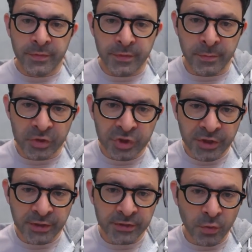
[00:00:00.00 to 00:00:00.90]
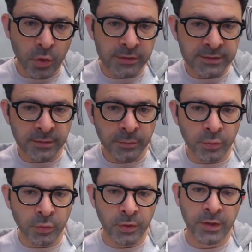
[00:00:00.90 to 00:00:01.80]
The machine is quite
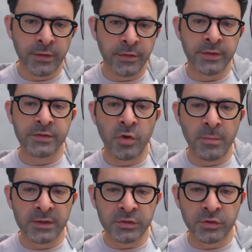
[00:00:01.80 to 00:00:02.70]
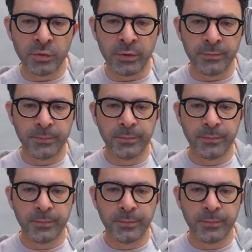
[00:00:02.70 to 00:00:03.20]
simple and there's not much to it.